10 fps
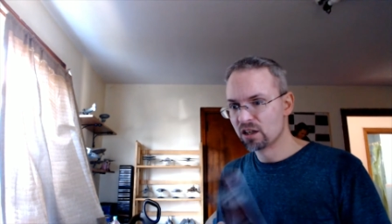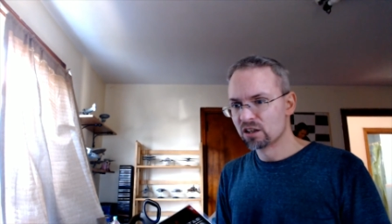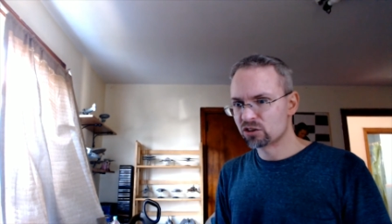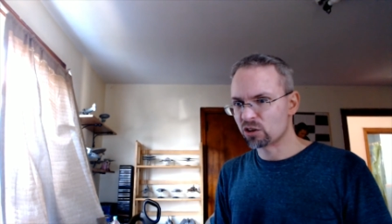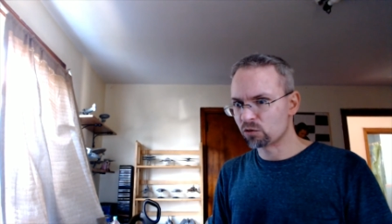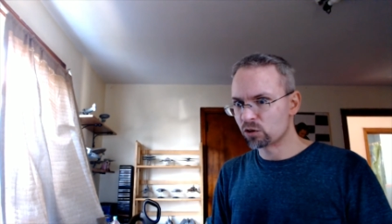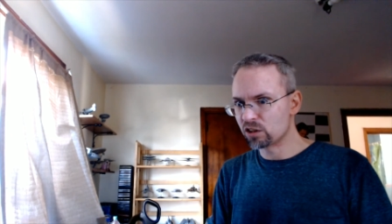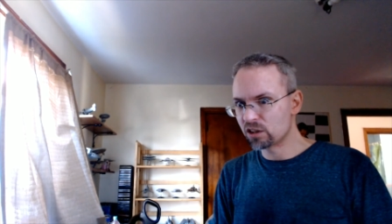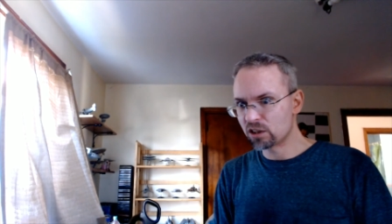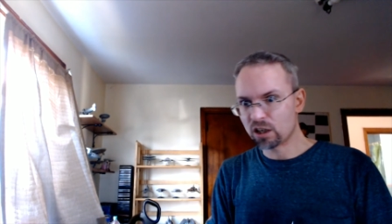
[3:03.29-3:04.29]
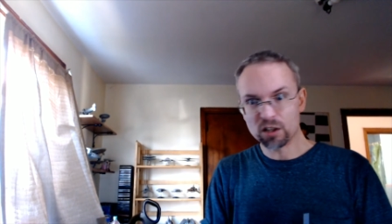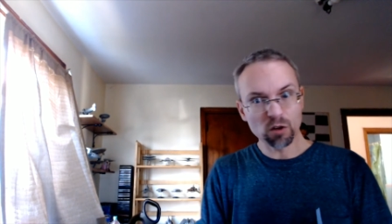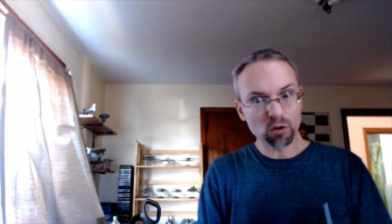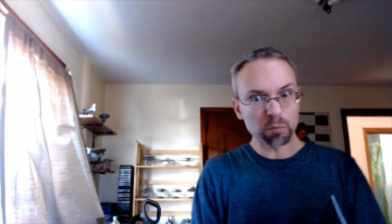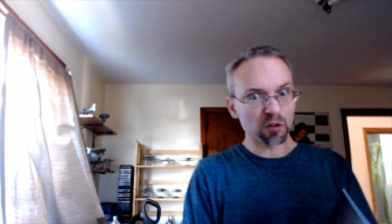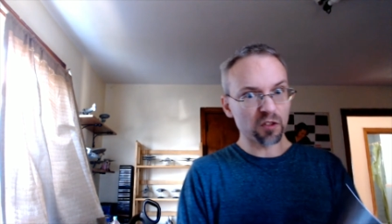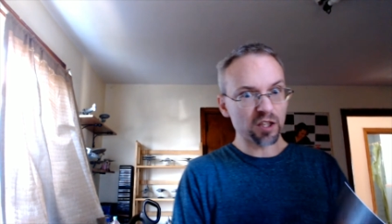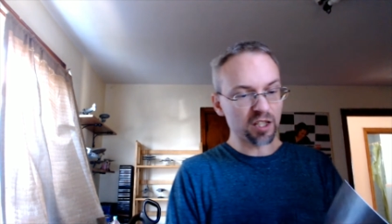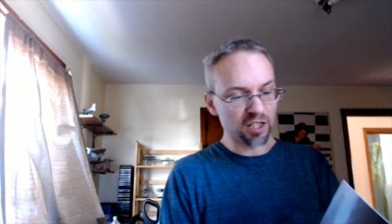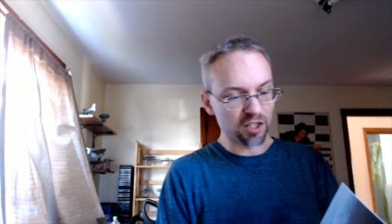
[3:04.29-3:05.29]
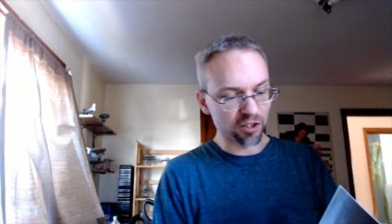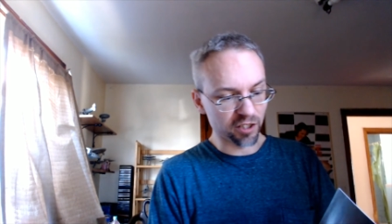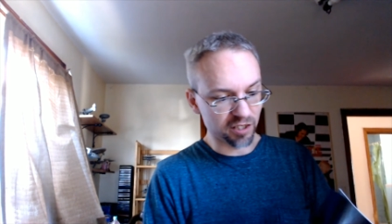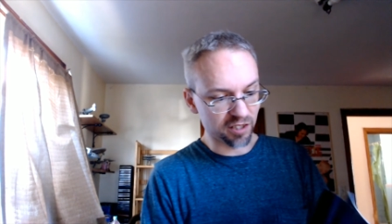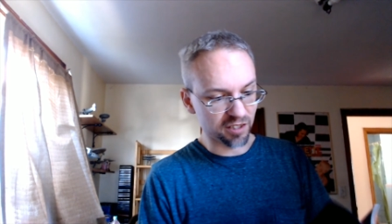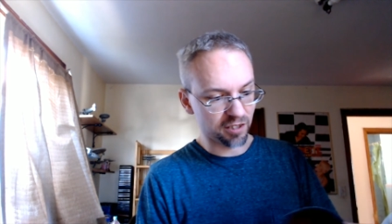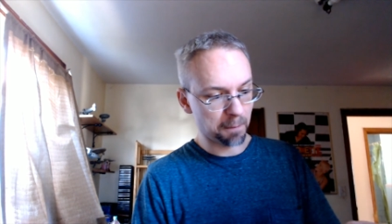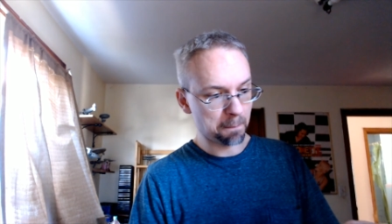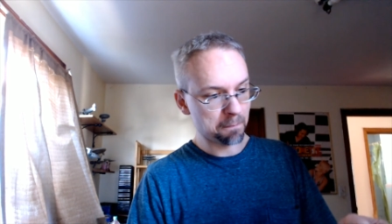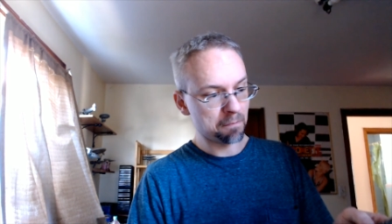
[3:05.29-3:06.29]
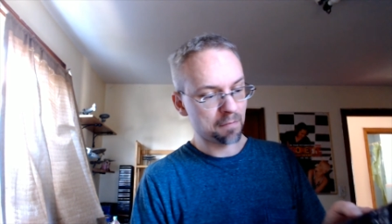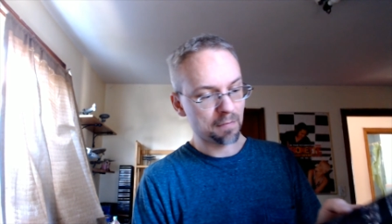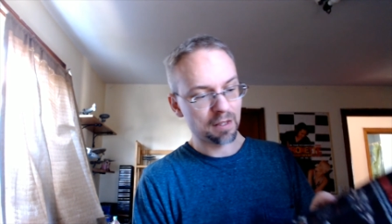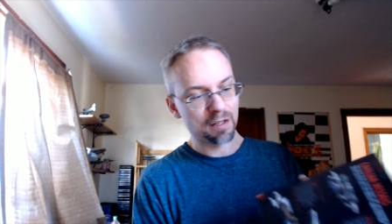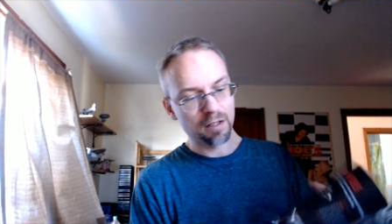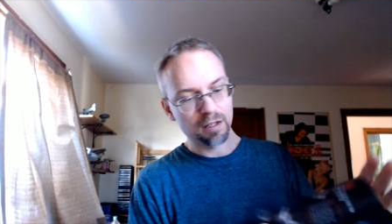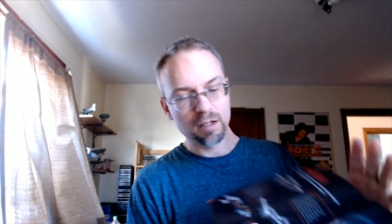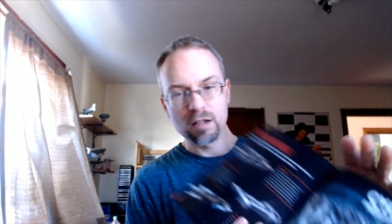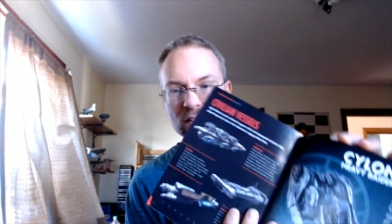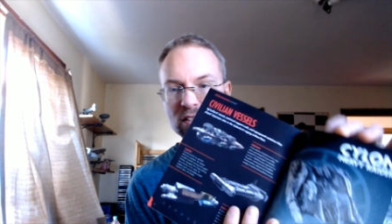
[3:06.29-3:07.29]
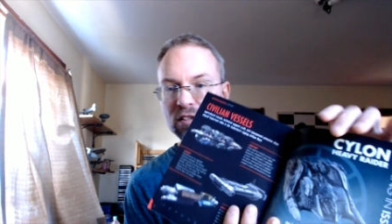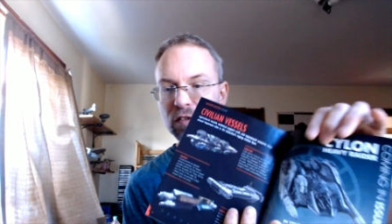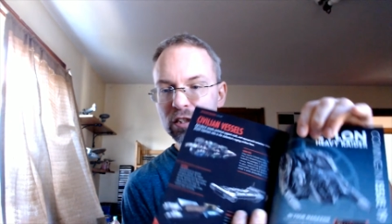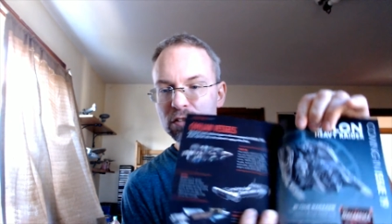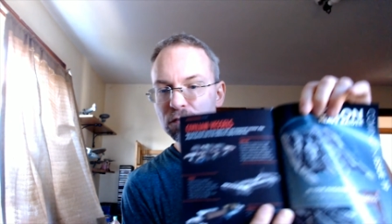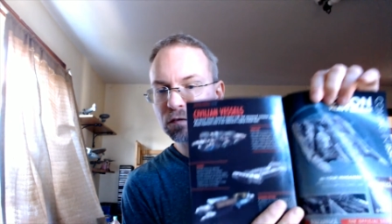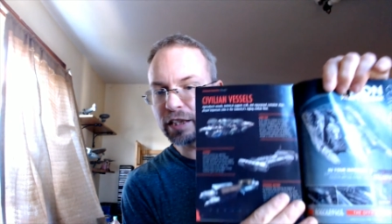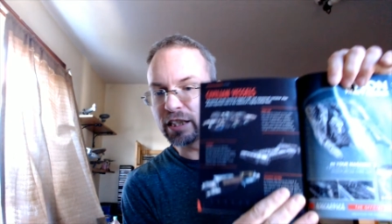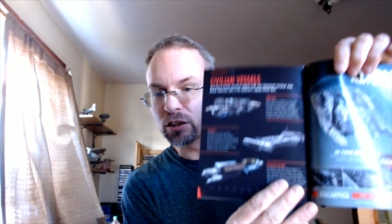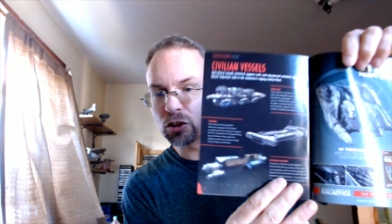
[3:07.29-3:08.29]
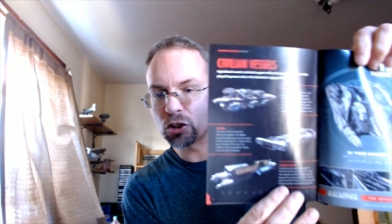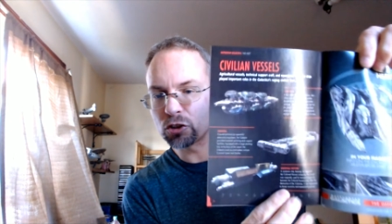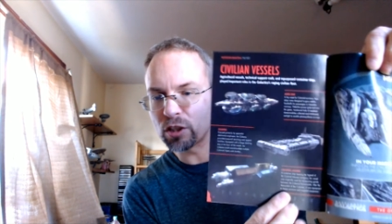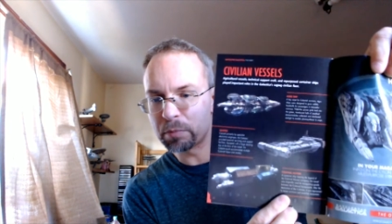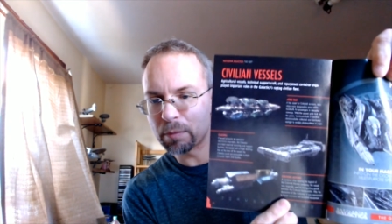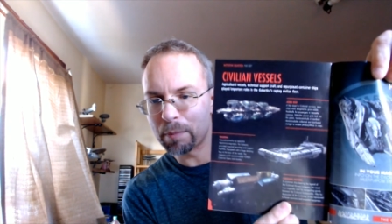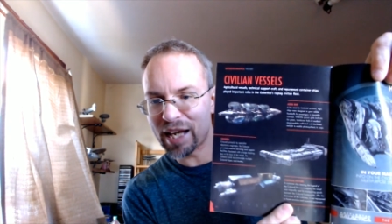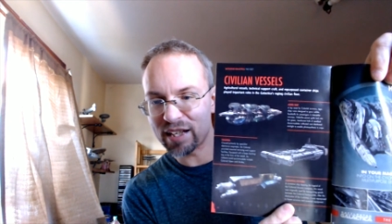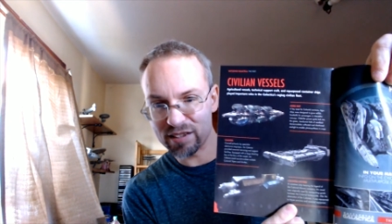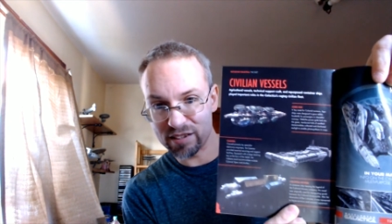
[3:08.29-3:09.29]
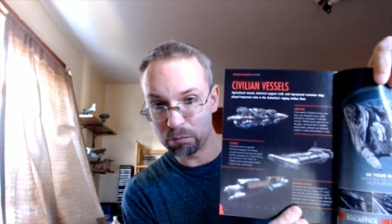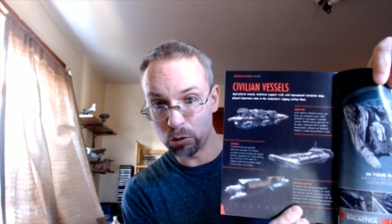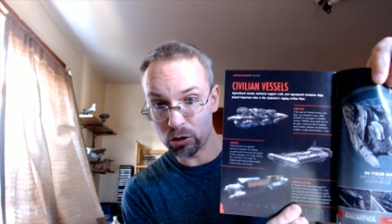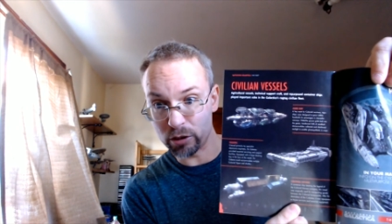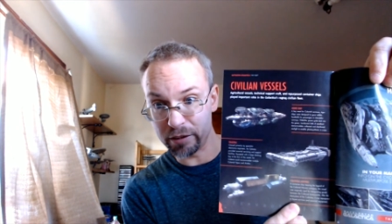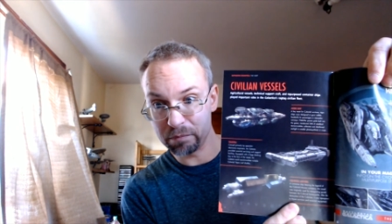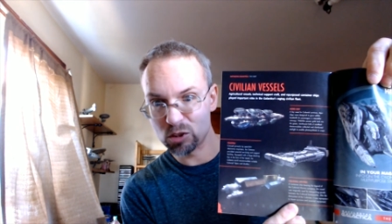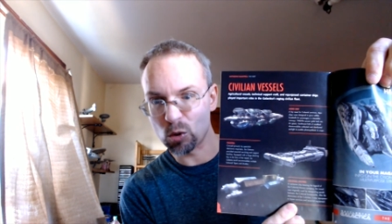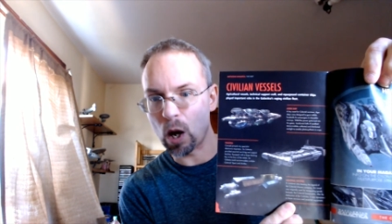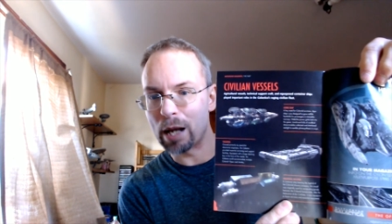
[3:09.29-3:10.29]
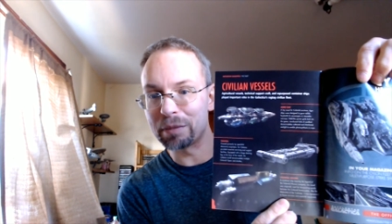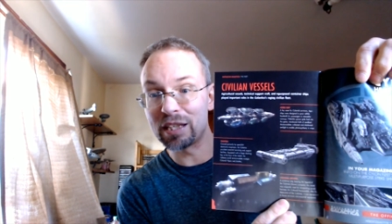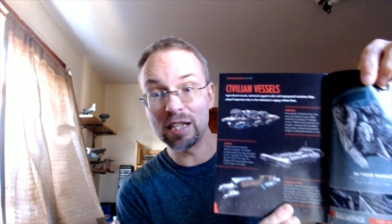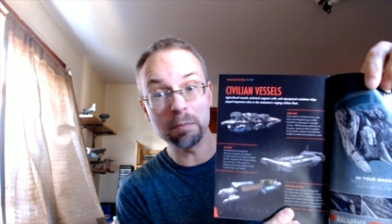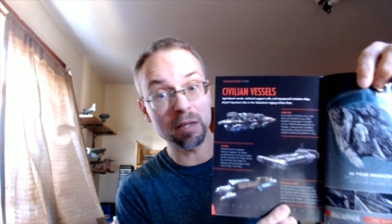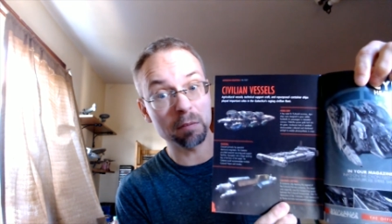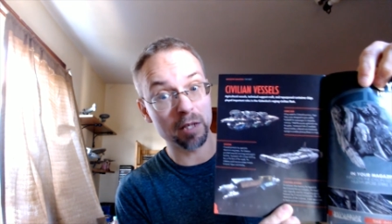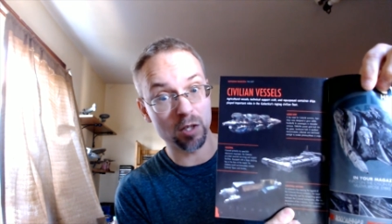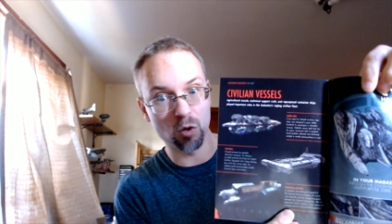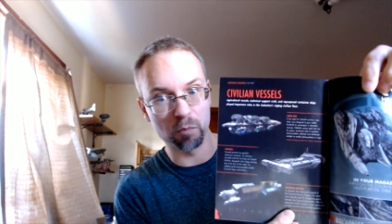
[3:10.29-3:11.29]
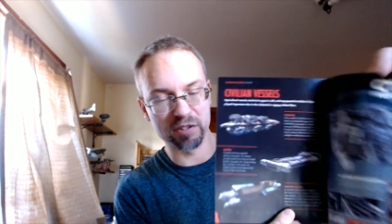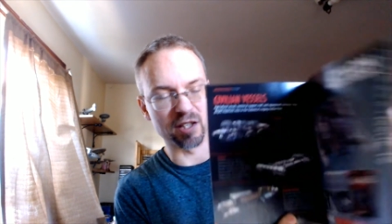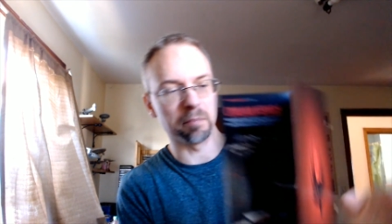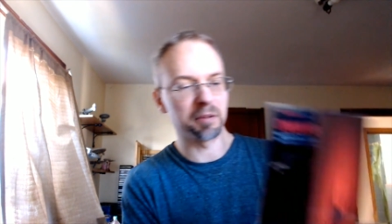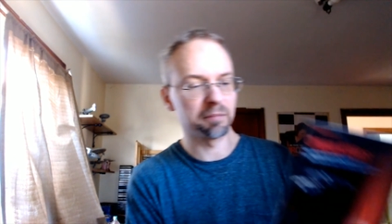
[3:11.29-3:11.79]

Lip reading: So a notable thing here is the civilian fleet shows up in the back of this booklet. So I'm keeping my hopes up.